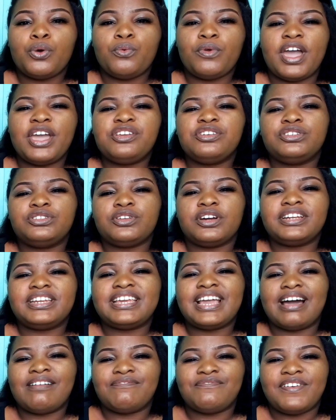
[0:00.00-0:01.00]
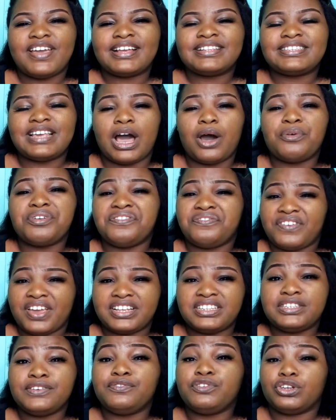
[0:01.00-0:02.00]
Where you study affects how
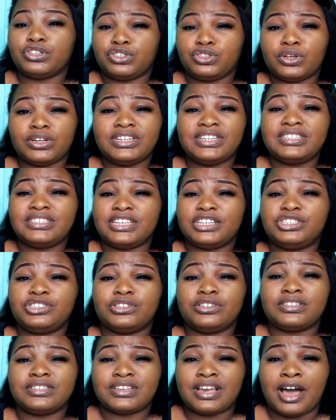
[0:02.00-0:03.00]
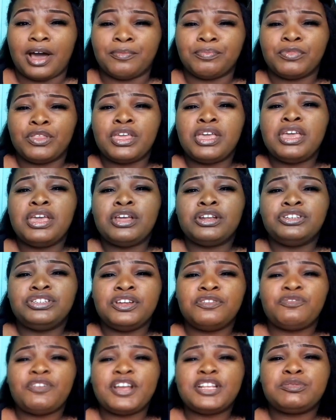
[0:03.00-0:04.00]
effective your study sessions are.
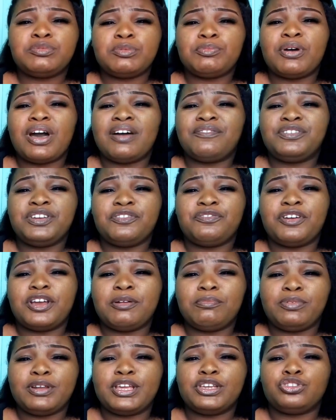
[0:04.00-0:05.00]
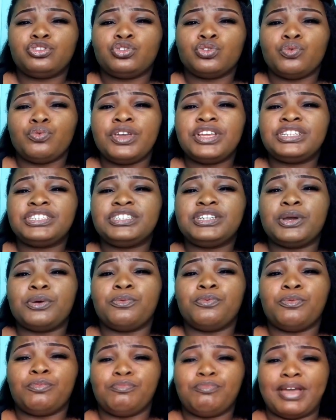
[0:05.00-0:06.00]
Different people have different places to which they
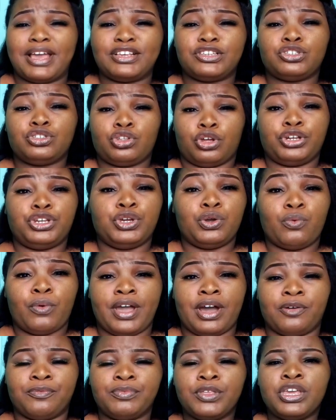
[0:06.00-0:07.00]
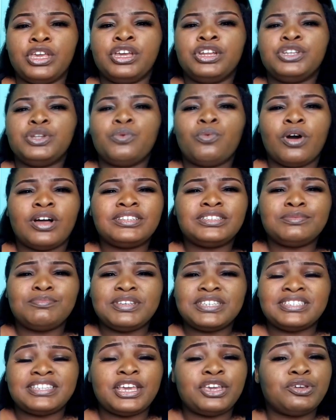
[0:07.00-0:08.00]
best study well. The worst
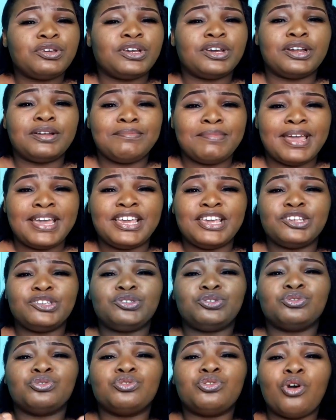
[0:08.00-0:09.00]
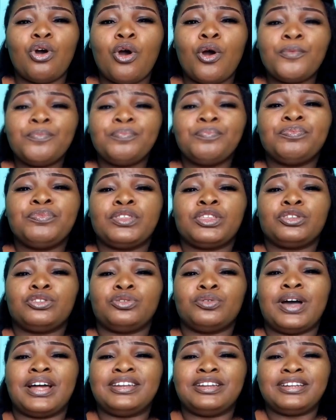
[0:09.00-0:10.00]
mistake you can make is to go
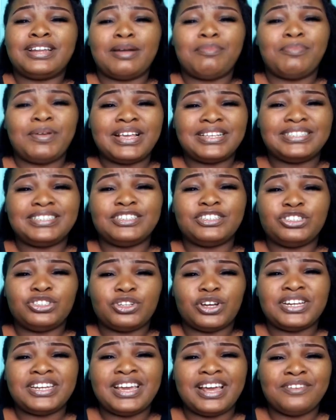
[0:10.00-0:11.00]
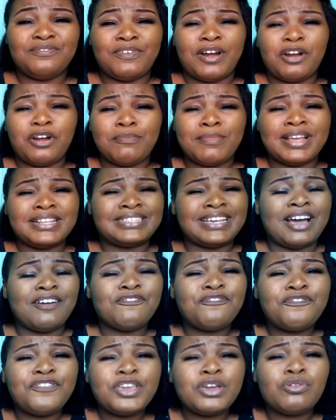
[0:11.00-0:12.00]
to another person's study environment
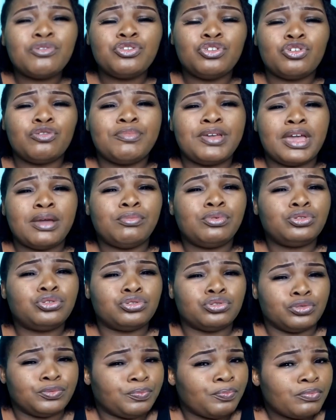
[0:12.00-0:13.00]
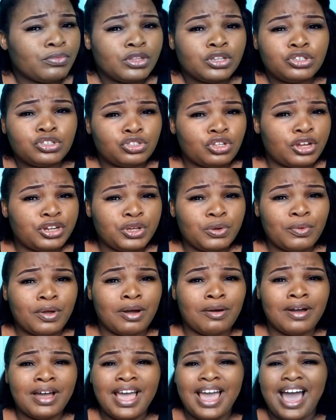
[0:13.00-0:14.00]
and feel you'll be able to study
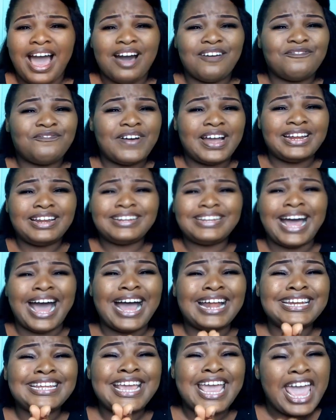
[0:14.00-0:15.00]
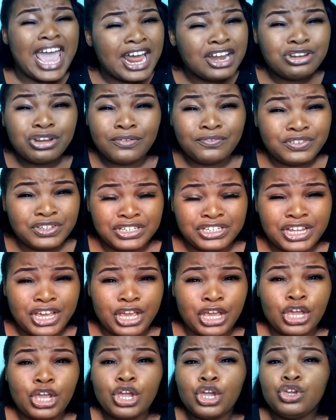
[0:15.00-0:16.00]
well and find out that at the end of the
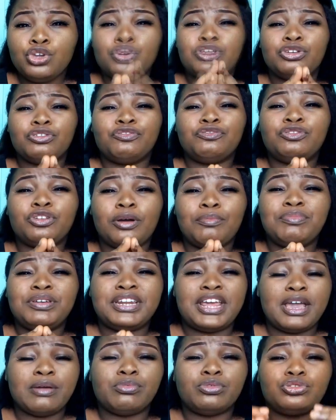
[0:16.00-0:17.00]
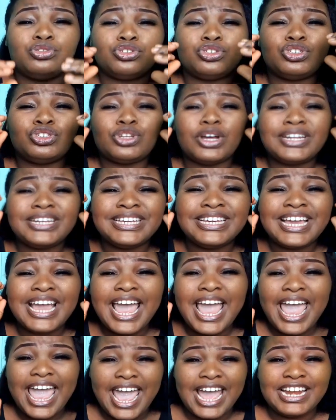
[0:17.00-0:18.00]
day you've not been able to study
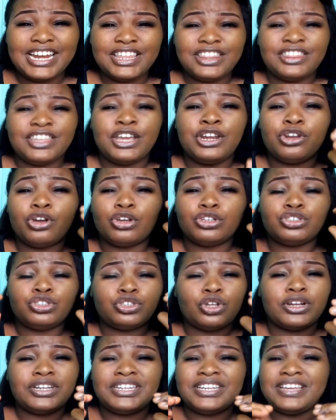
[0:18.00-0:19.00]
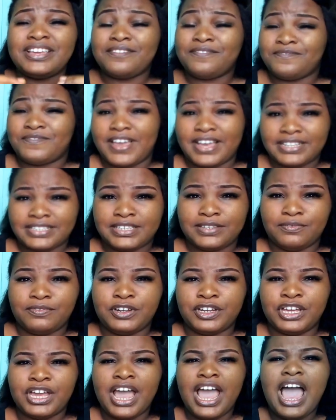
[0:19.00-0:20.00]
anything or study effectively.